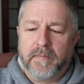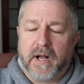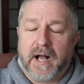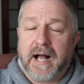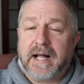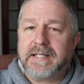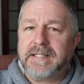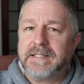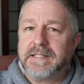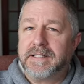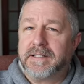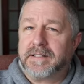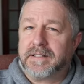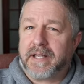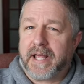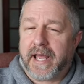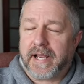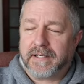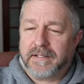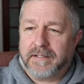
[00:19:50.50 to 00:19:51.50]

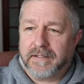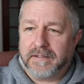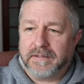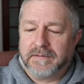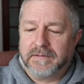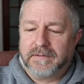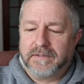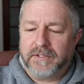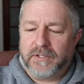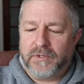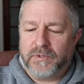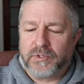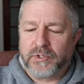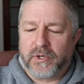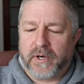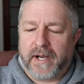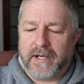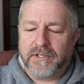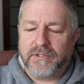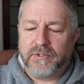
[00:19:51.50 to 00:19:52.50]
undetected. You
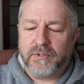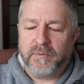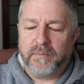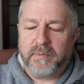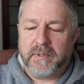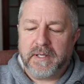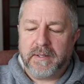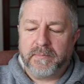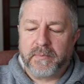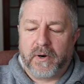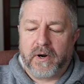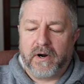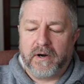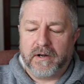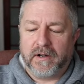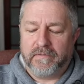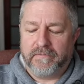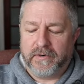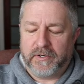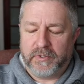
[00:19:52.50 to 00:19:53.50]
try to be part
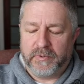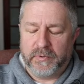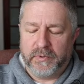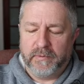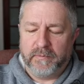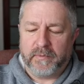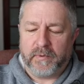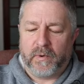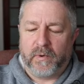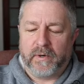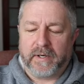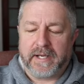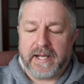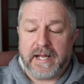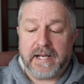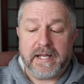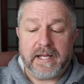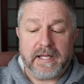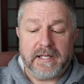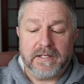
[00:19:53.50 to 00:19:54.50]
of a group or
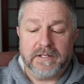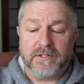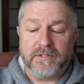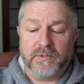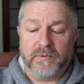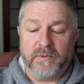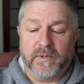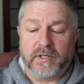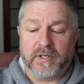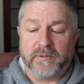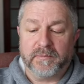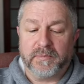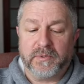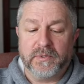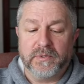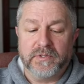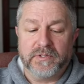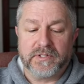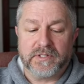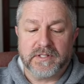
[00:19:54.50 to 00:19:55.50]
get into a
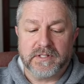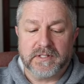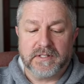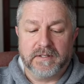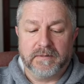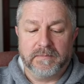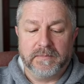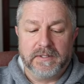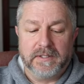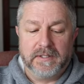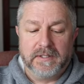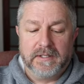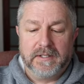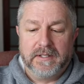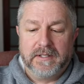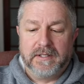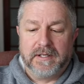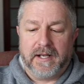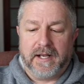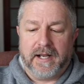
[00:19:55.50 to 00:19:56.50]
computer system
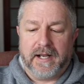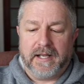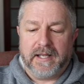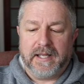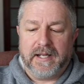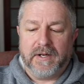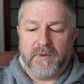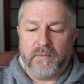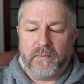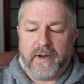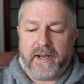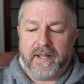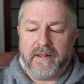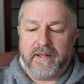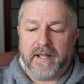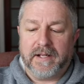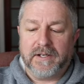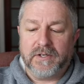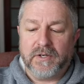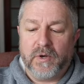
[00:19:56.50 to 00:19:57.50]
uh, in a way
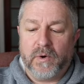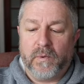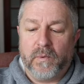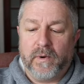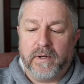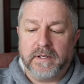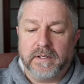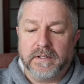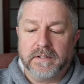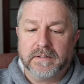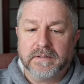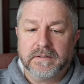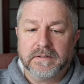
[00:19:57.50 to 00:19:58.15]
that no one